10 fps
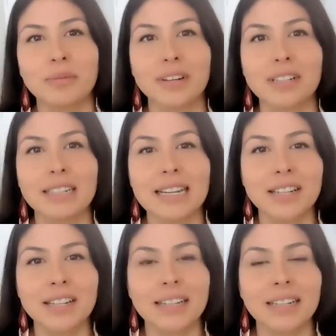First
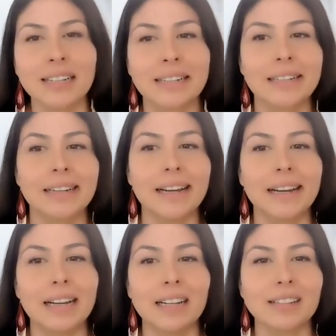Nation.
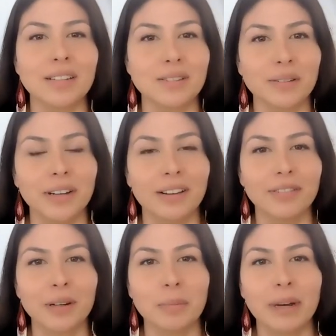It's also
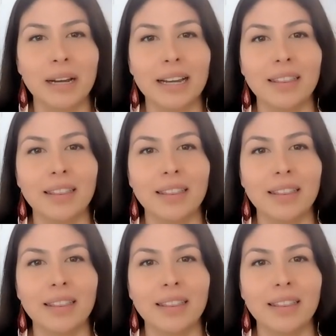covered by